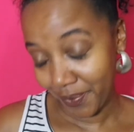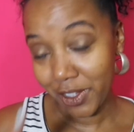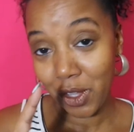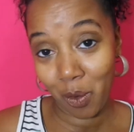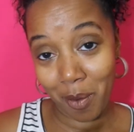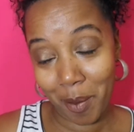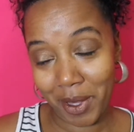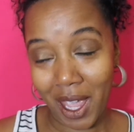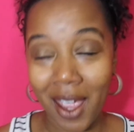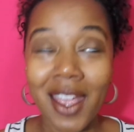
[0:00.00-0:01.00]
So
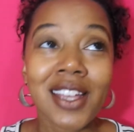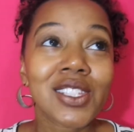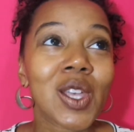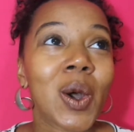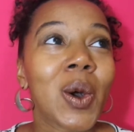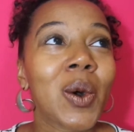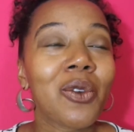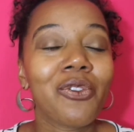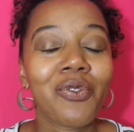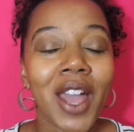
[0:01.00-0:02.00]
remember that.
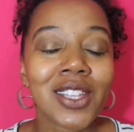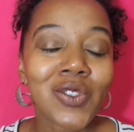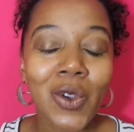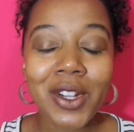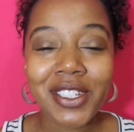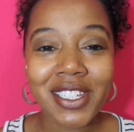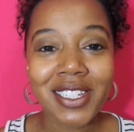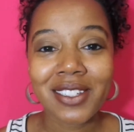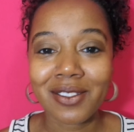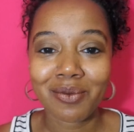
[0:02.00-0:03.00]
So fast forward
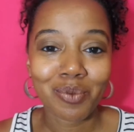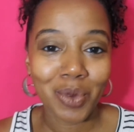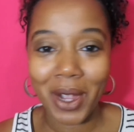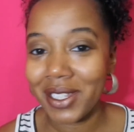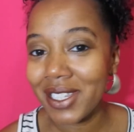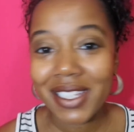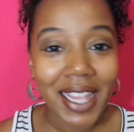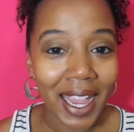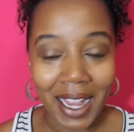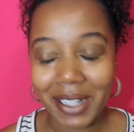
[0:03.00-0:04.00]
to present
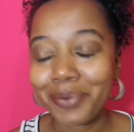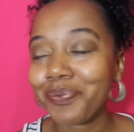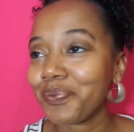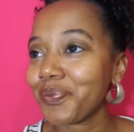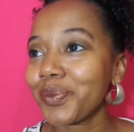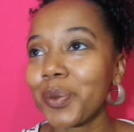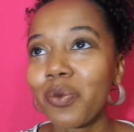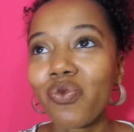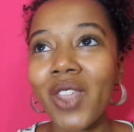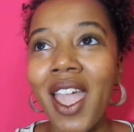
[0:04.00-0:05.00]
day.
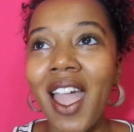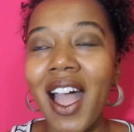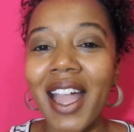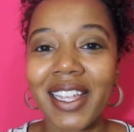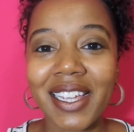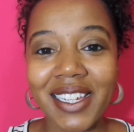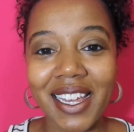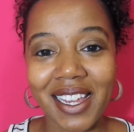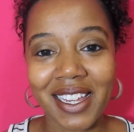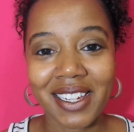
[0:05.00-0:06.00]
I get
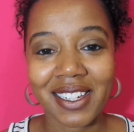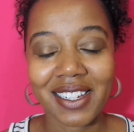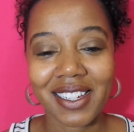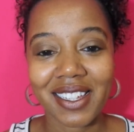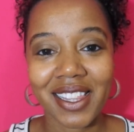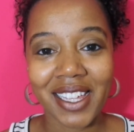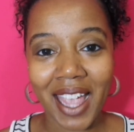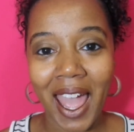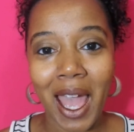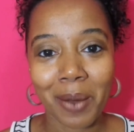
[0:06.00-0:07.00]
in the
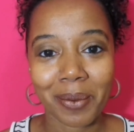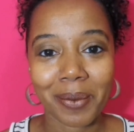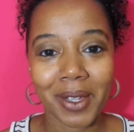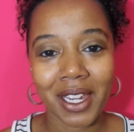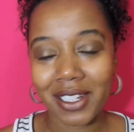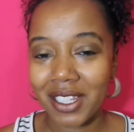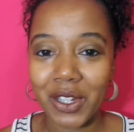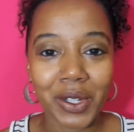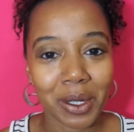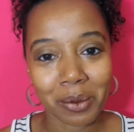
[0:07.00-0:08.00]
cab and I
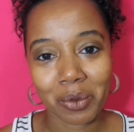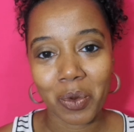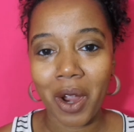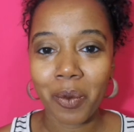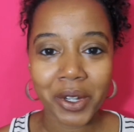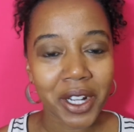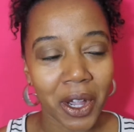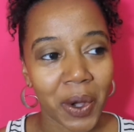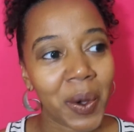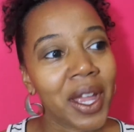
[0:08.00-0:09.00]
tell him where I wanna
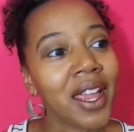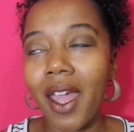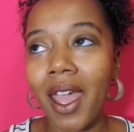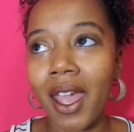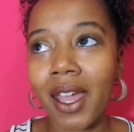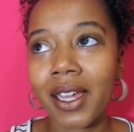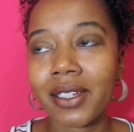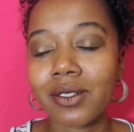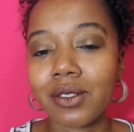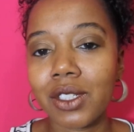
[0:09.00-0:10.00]
go.
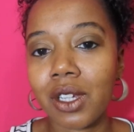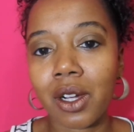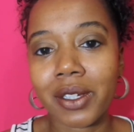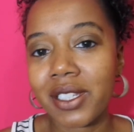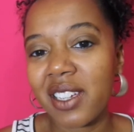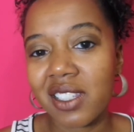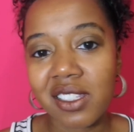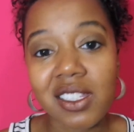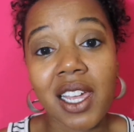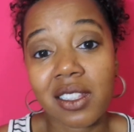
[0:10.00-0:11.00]
And you know, it takes
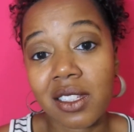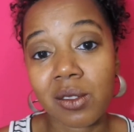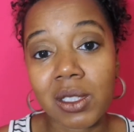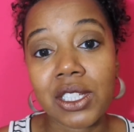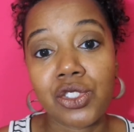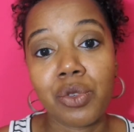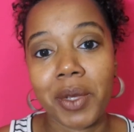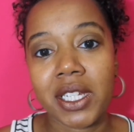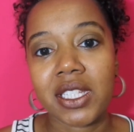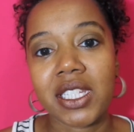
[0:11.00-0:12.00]
us like literally 2
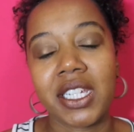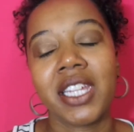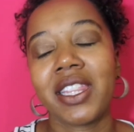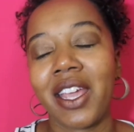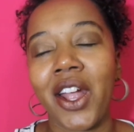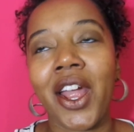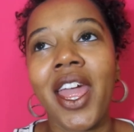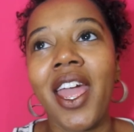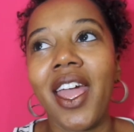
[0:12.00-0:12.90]
minutes to get there.